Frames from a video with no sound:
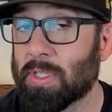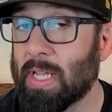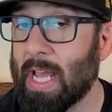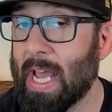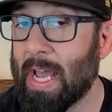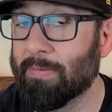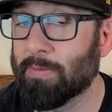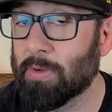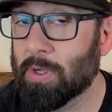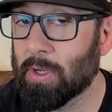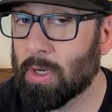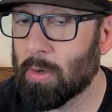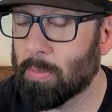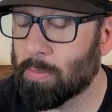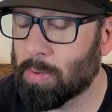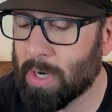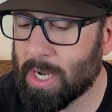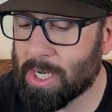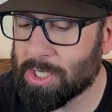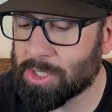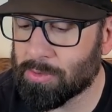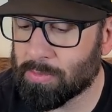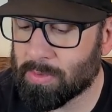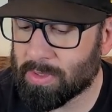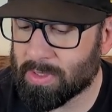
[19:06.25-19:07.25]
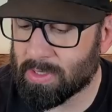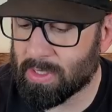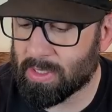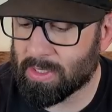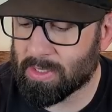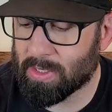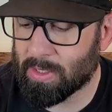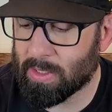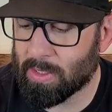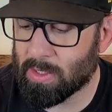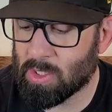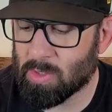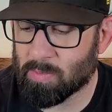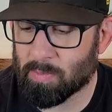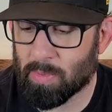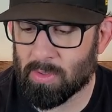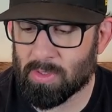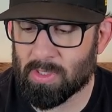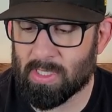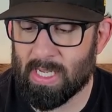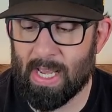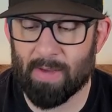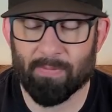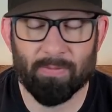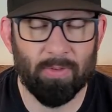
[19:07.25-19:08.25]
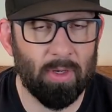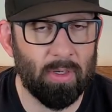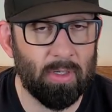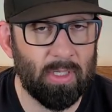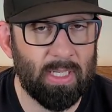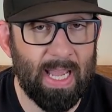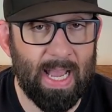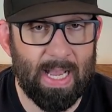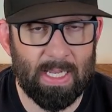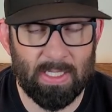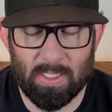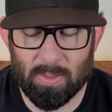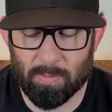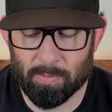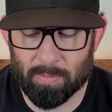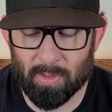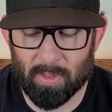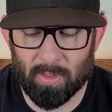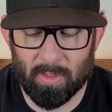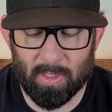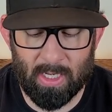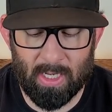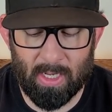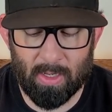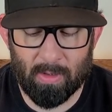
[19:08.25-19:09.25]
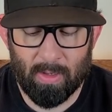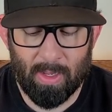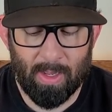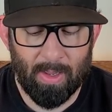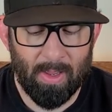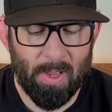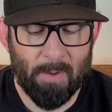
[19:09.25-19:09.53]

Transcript: to have good abrasion resistance, supposed to have good castability.